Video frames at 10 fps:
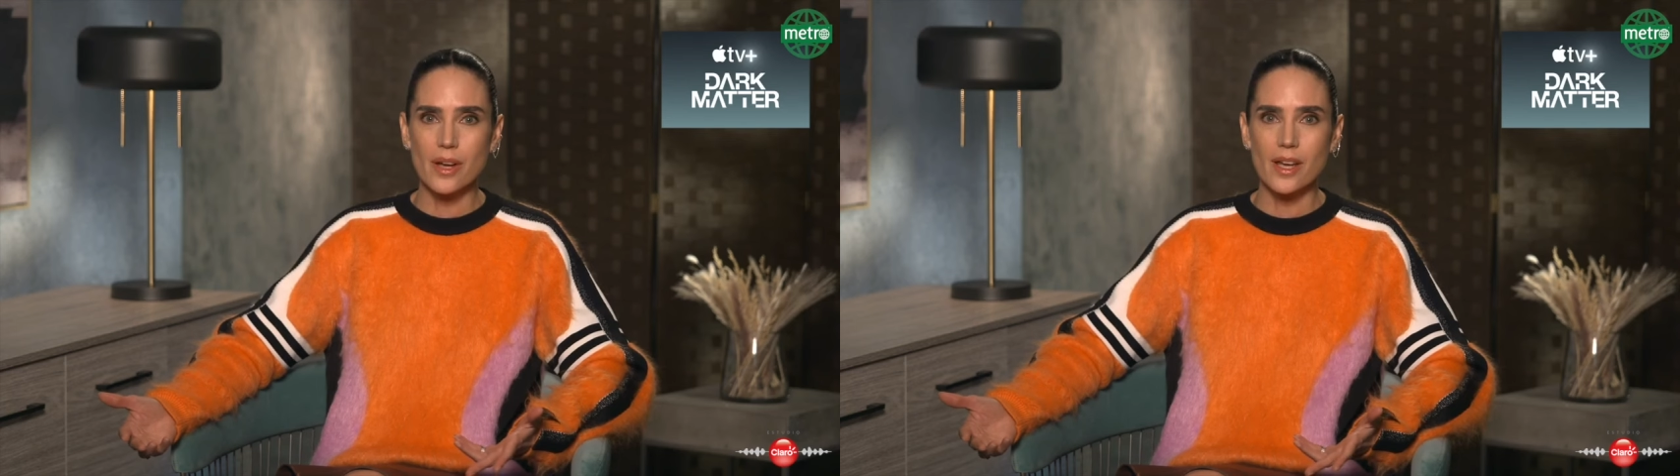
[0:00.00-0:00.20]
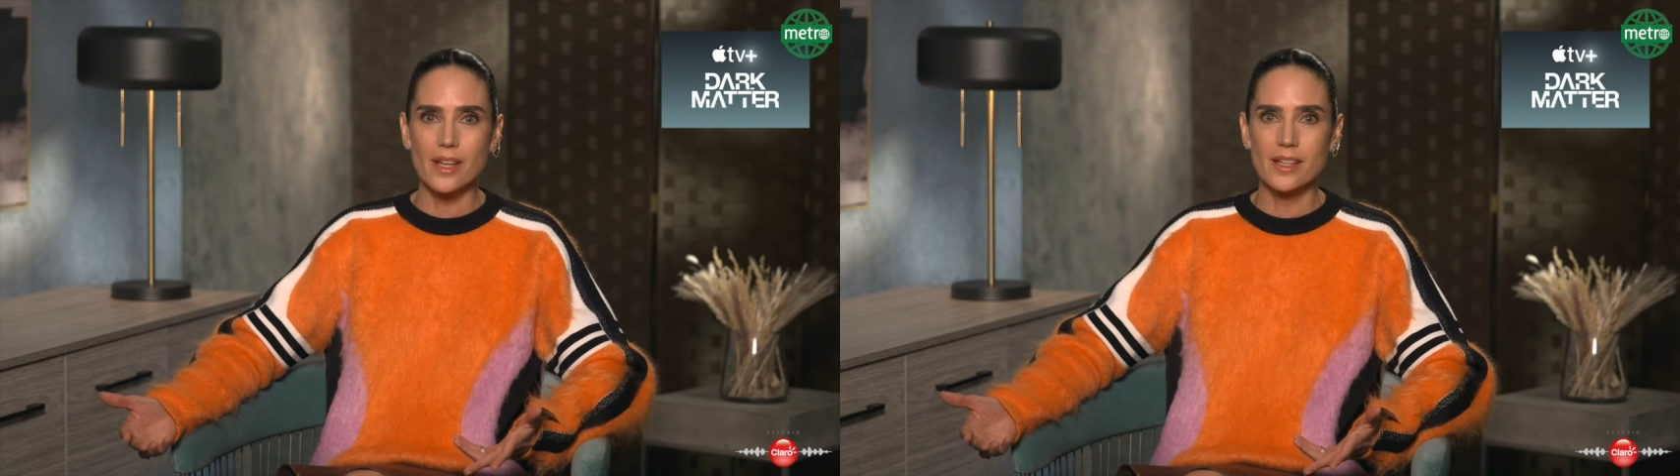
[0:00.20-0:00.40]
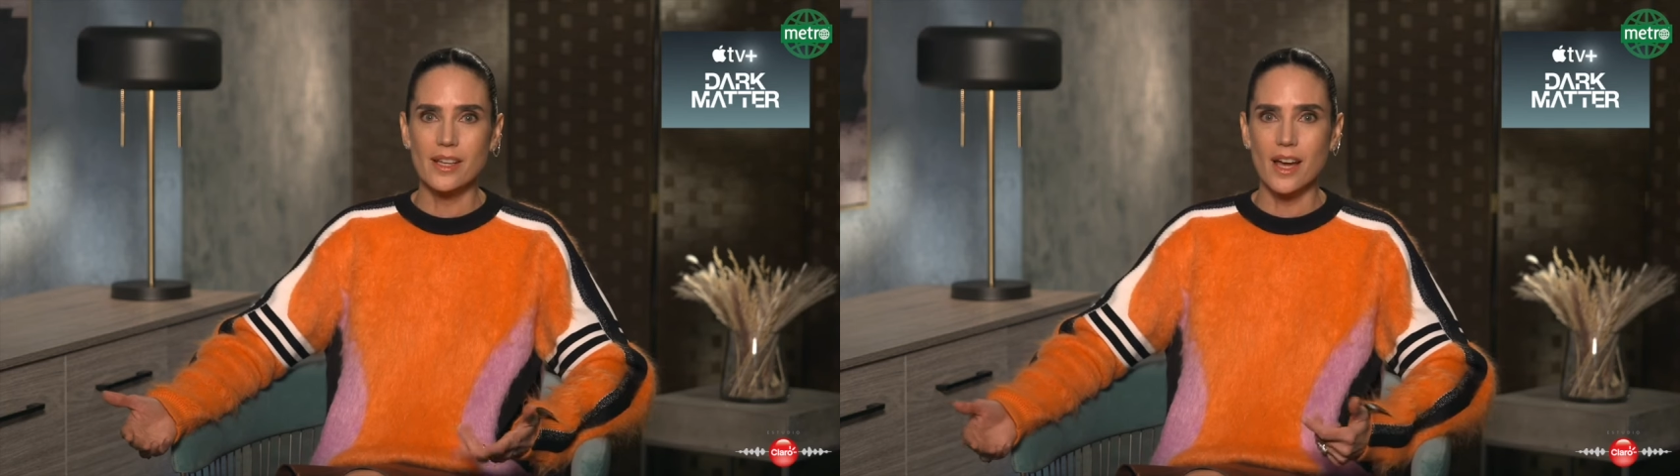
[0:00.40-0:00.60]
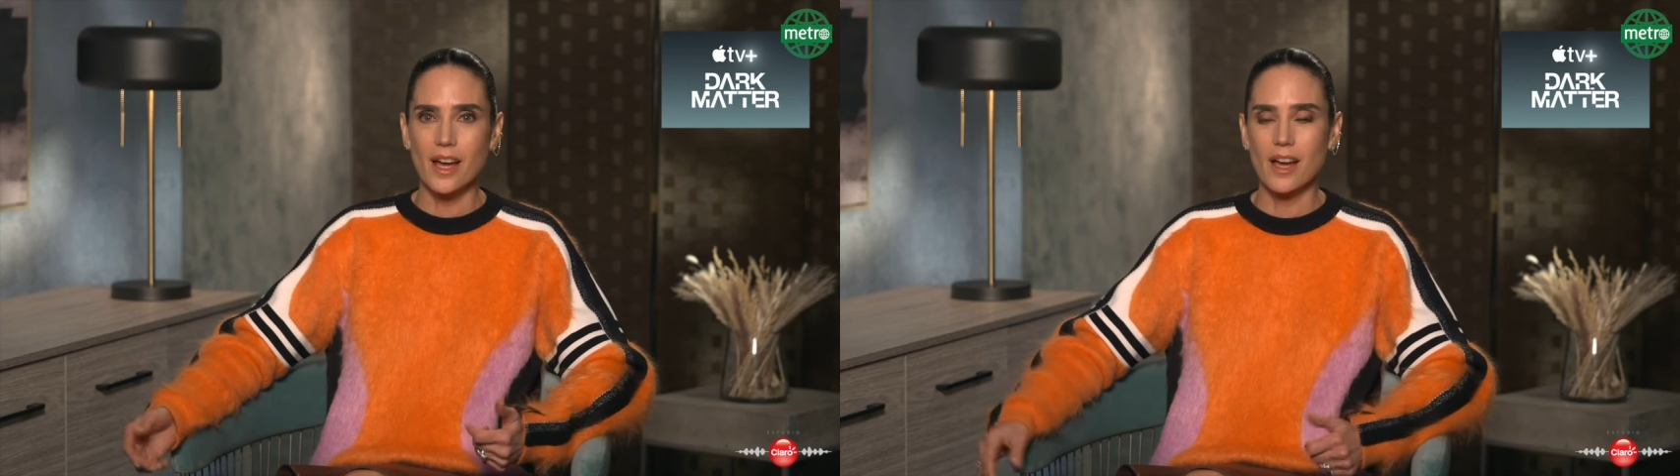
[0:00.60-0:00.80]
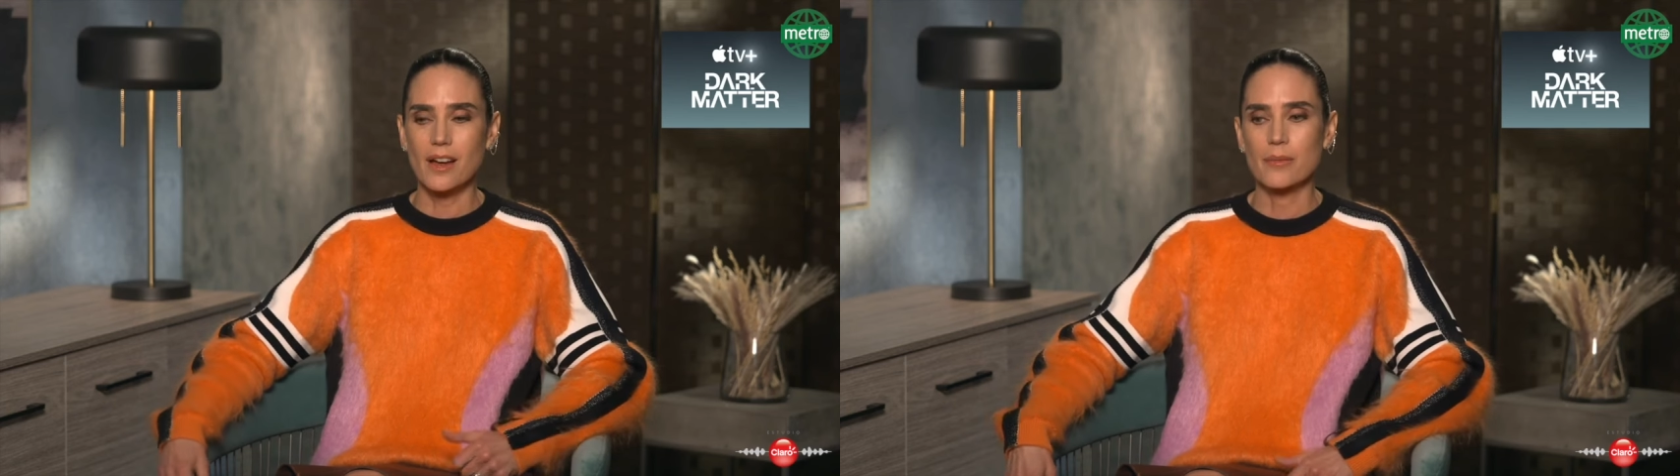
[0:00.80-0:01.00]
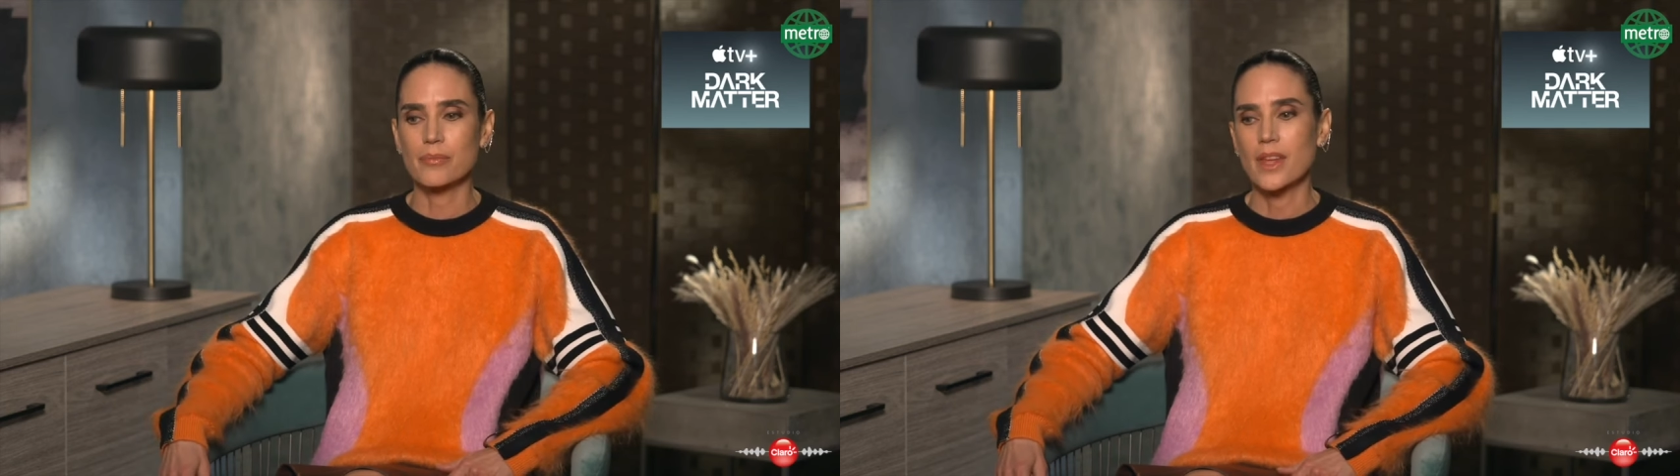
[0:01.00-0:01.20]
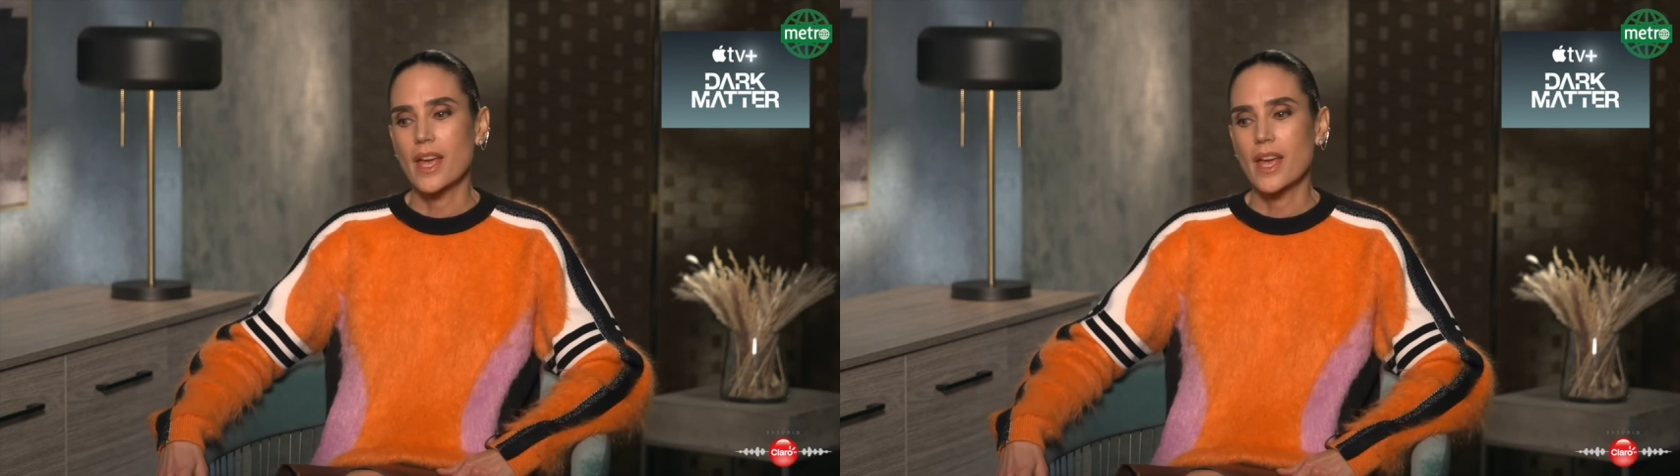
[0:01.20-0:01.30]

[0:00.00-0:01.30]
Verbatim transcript: and um,